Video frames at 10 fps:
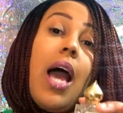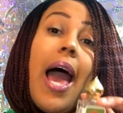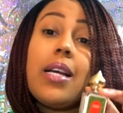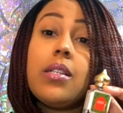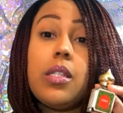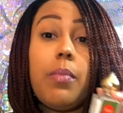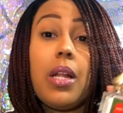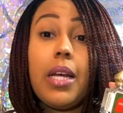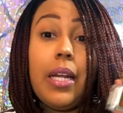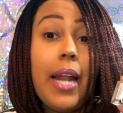I can
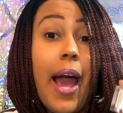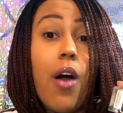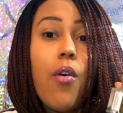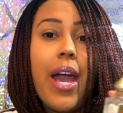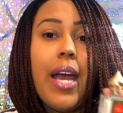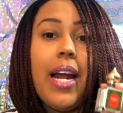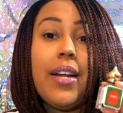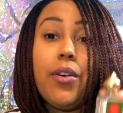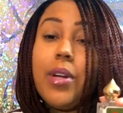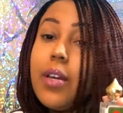smell it now and I
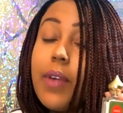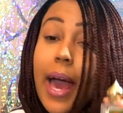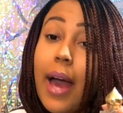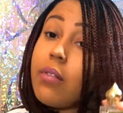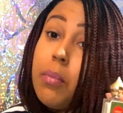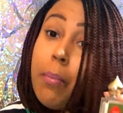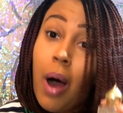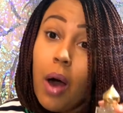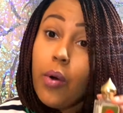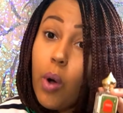don't even have the
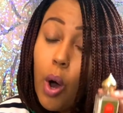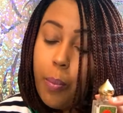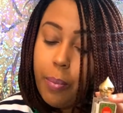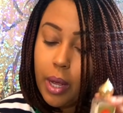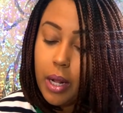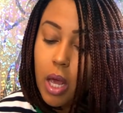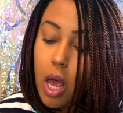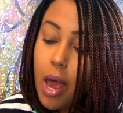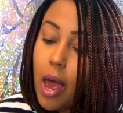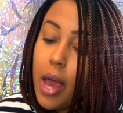bottle open.
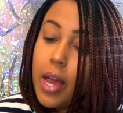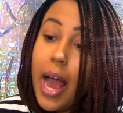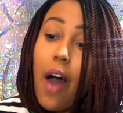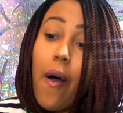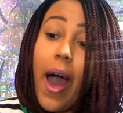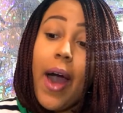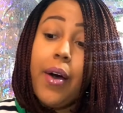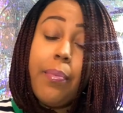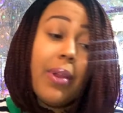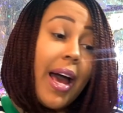How I
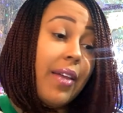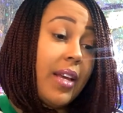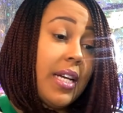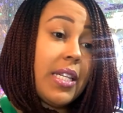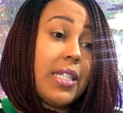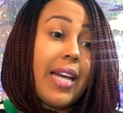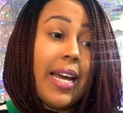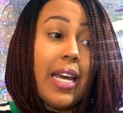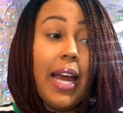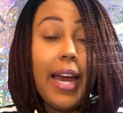apply these is I
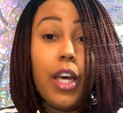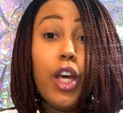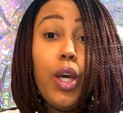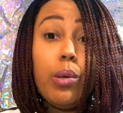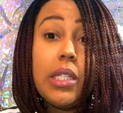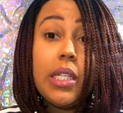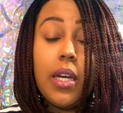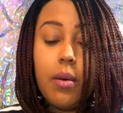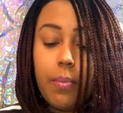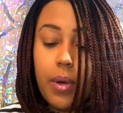get a
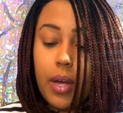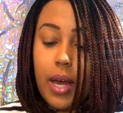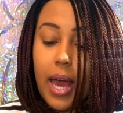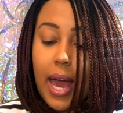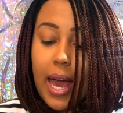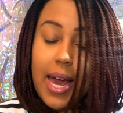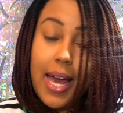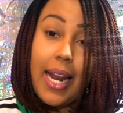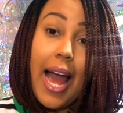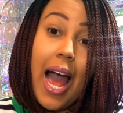Q-tip
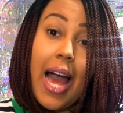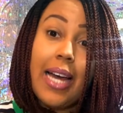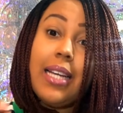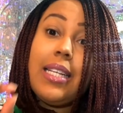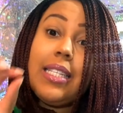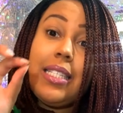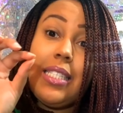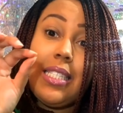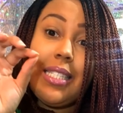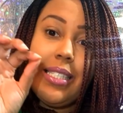and I
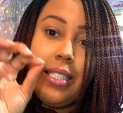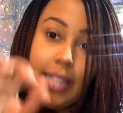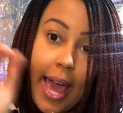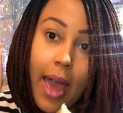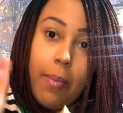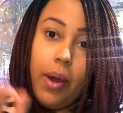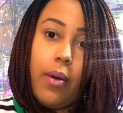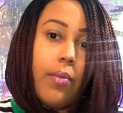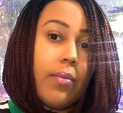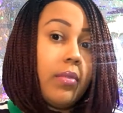just dab it,
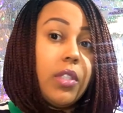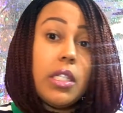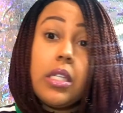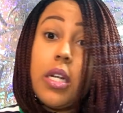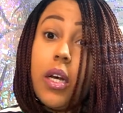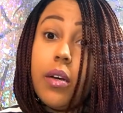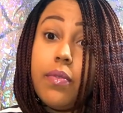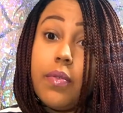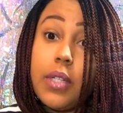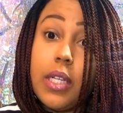just enough
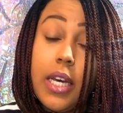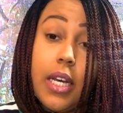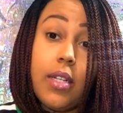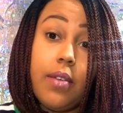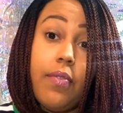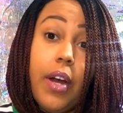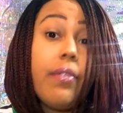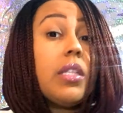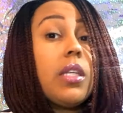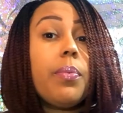to get the
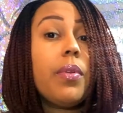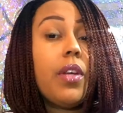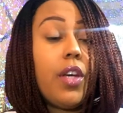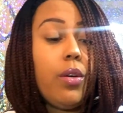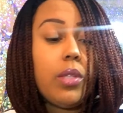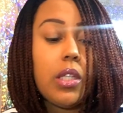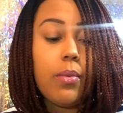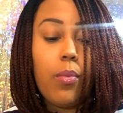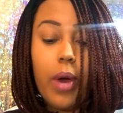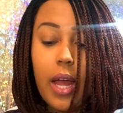very tip of the
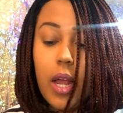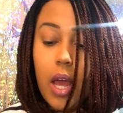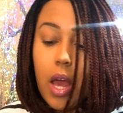Q-tip wet,